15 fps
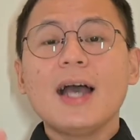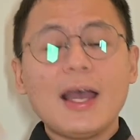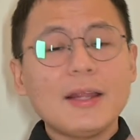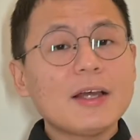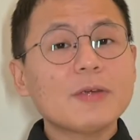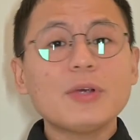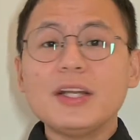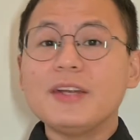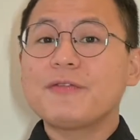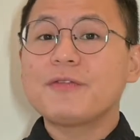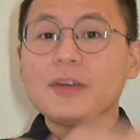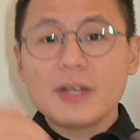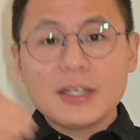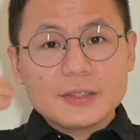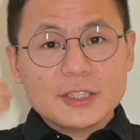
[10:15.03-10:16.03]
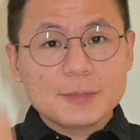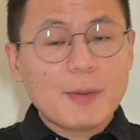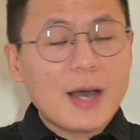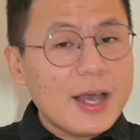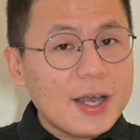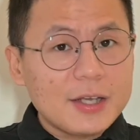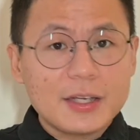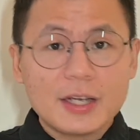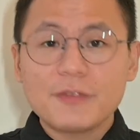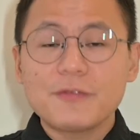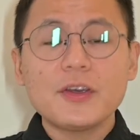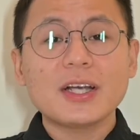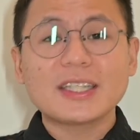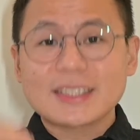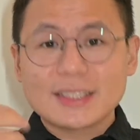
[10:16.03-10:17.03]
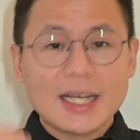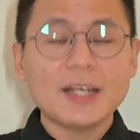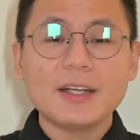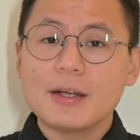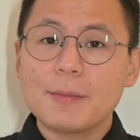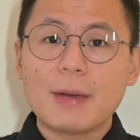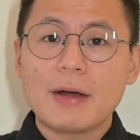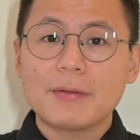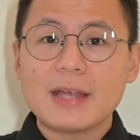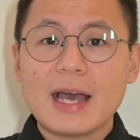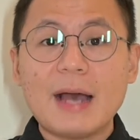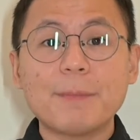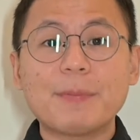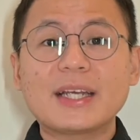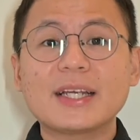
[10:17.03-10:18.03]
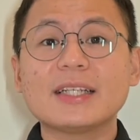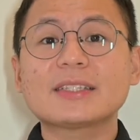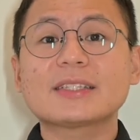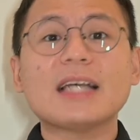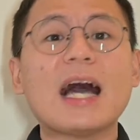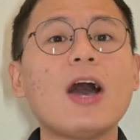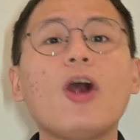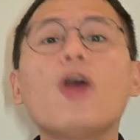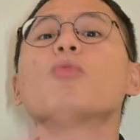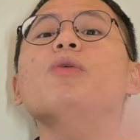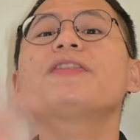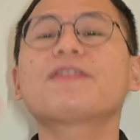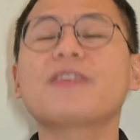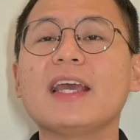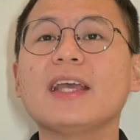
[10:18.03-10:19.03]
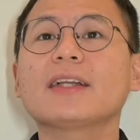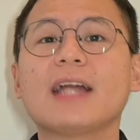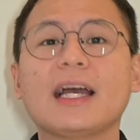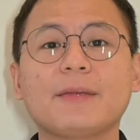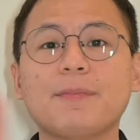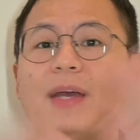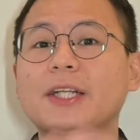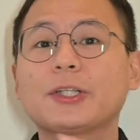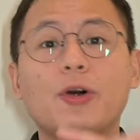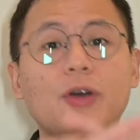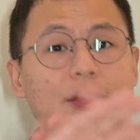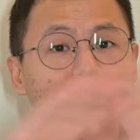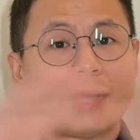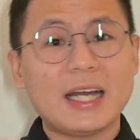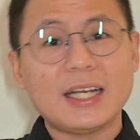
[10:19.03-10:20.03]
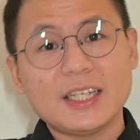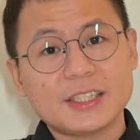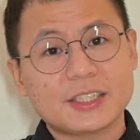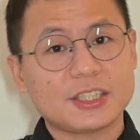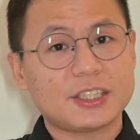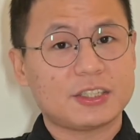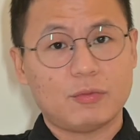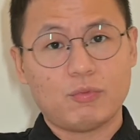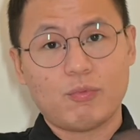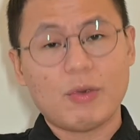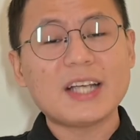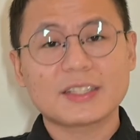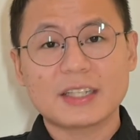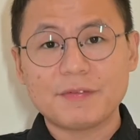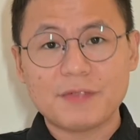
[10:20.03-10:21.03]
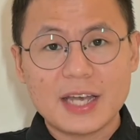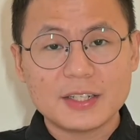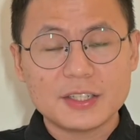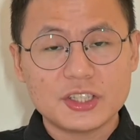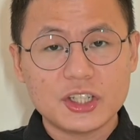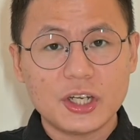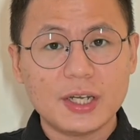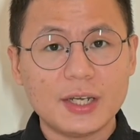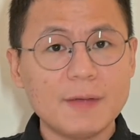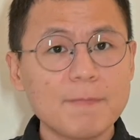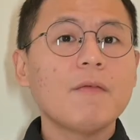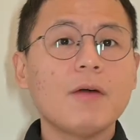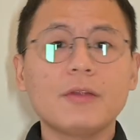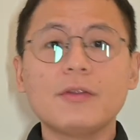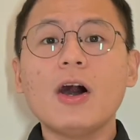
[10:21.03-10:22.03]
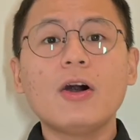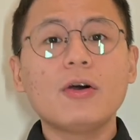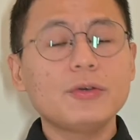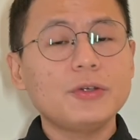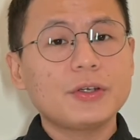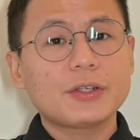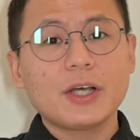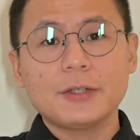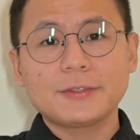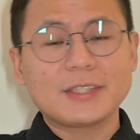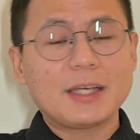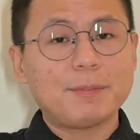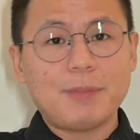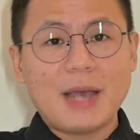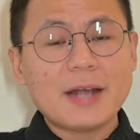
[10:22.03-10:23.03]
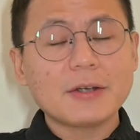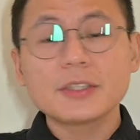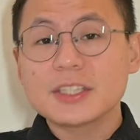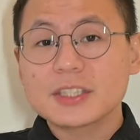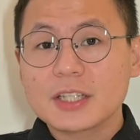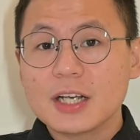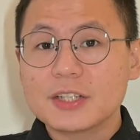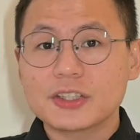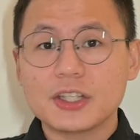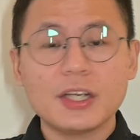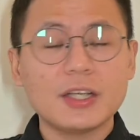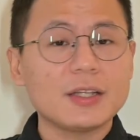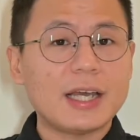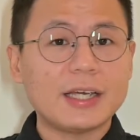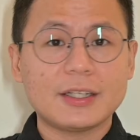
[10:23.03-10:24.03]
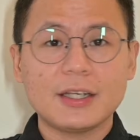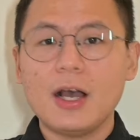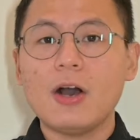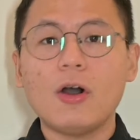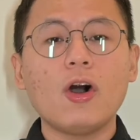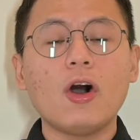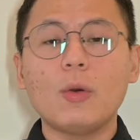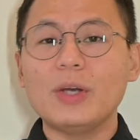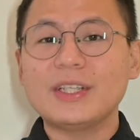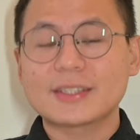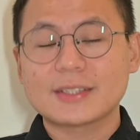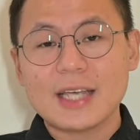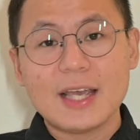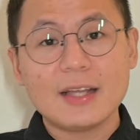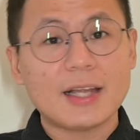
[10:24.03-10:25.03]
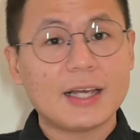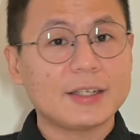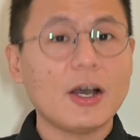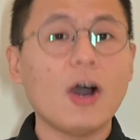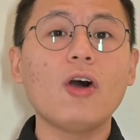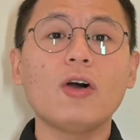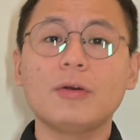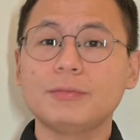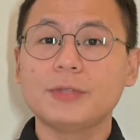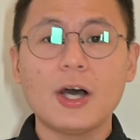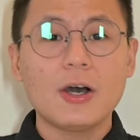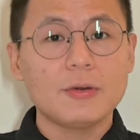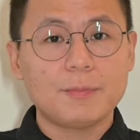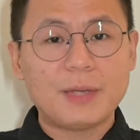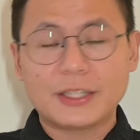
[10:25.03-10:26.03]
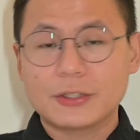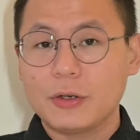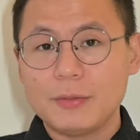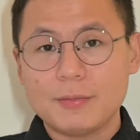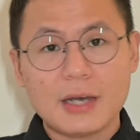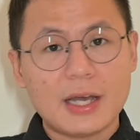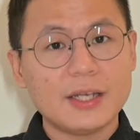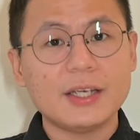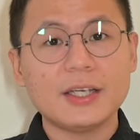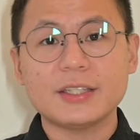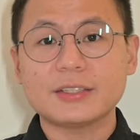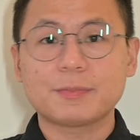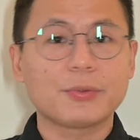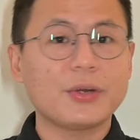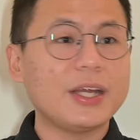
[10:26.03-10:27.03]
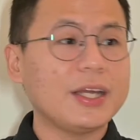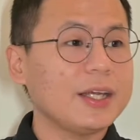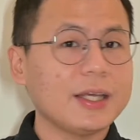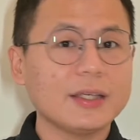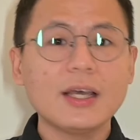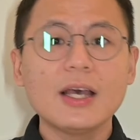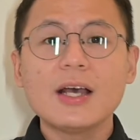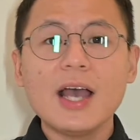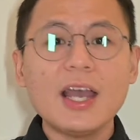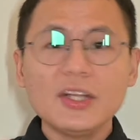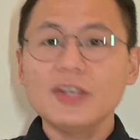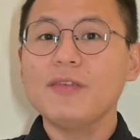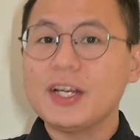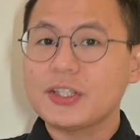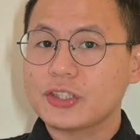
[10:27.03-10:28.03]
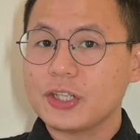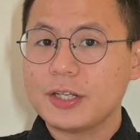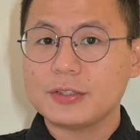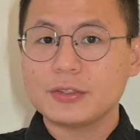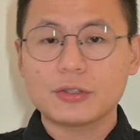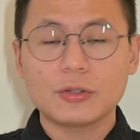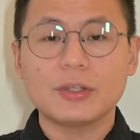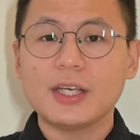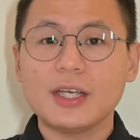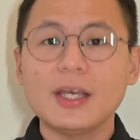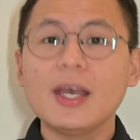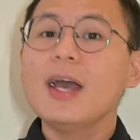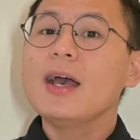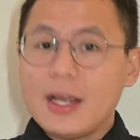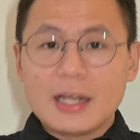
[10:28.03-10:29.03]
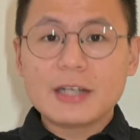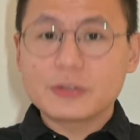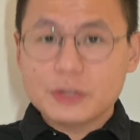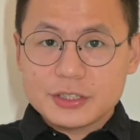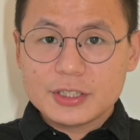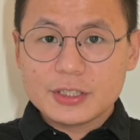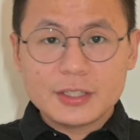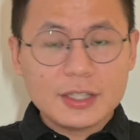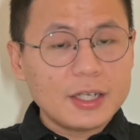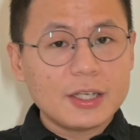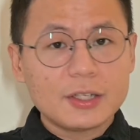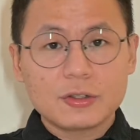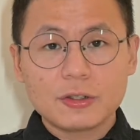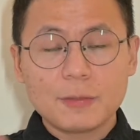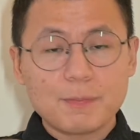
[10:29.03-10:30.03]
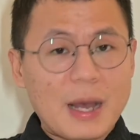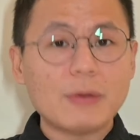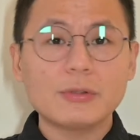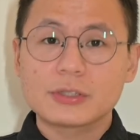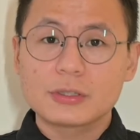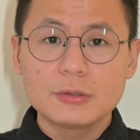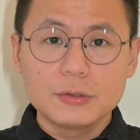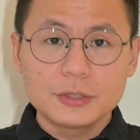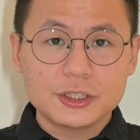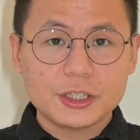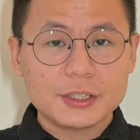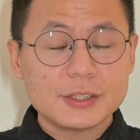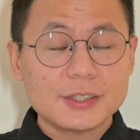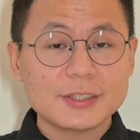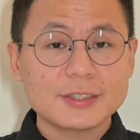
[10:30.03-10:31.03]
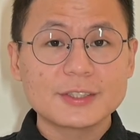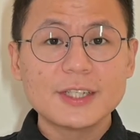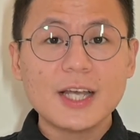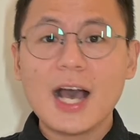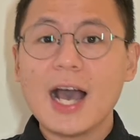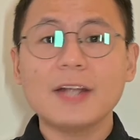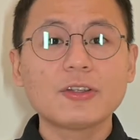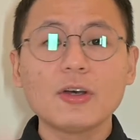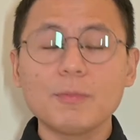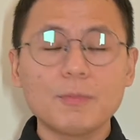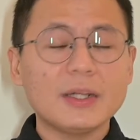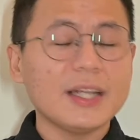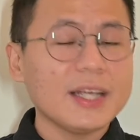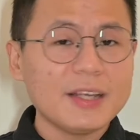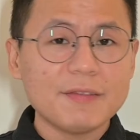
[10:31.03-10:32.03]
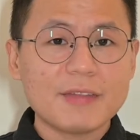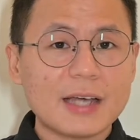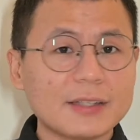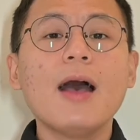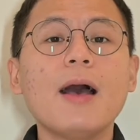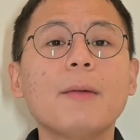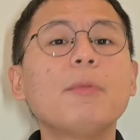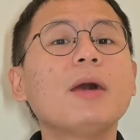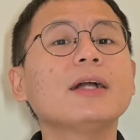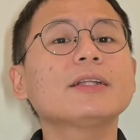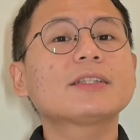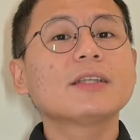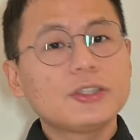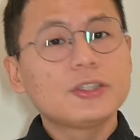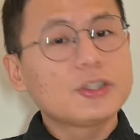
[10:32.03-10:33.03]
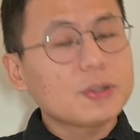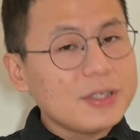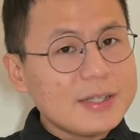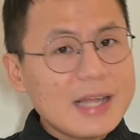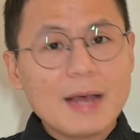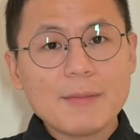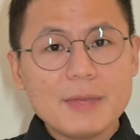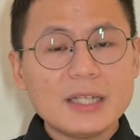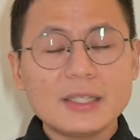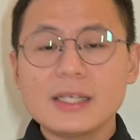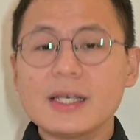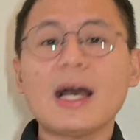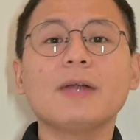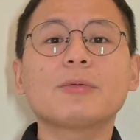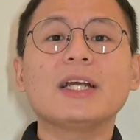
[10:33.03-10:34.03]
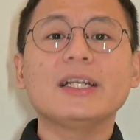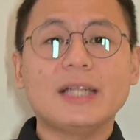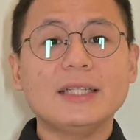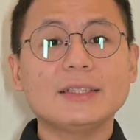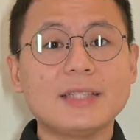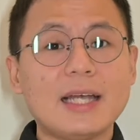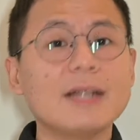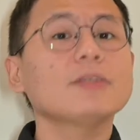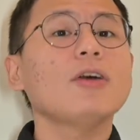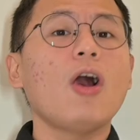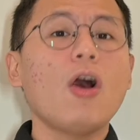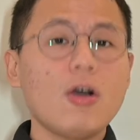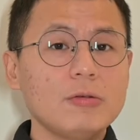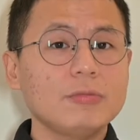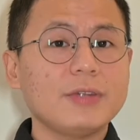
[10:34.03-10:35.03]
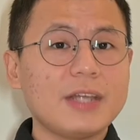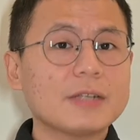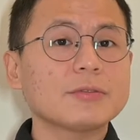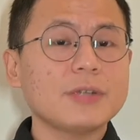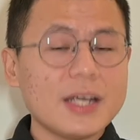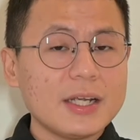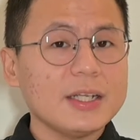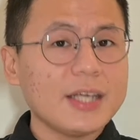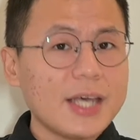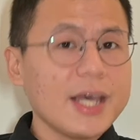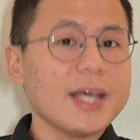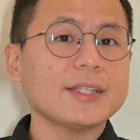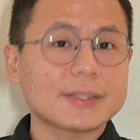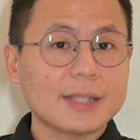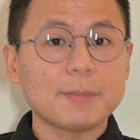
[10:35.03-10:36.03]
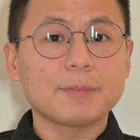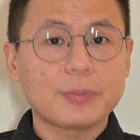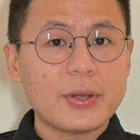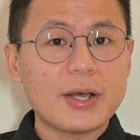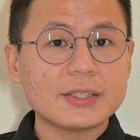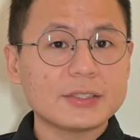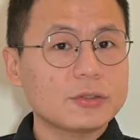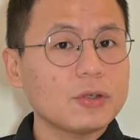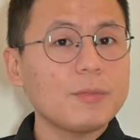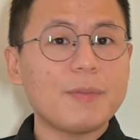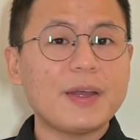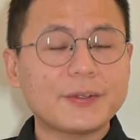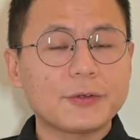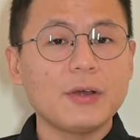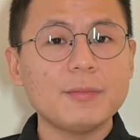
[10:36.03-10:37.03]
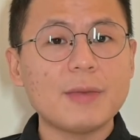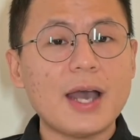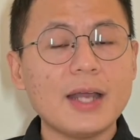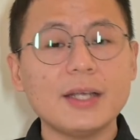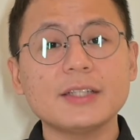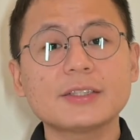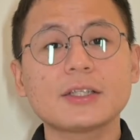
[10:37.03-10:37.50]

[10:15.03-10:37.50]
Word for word: And I really feel inspired and feel excited about that, because I always think like Bitcoin mining is just a waste of energy. Although you got some panel discussion like always saying like, oh no, Bitcoin mining is bringing innovation to the electricity, to the power solutions. I don't believe that. But during that meeting, I realized that, oh, there really is some plus to Bitcoin mining.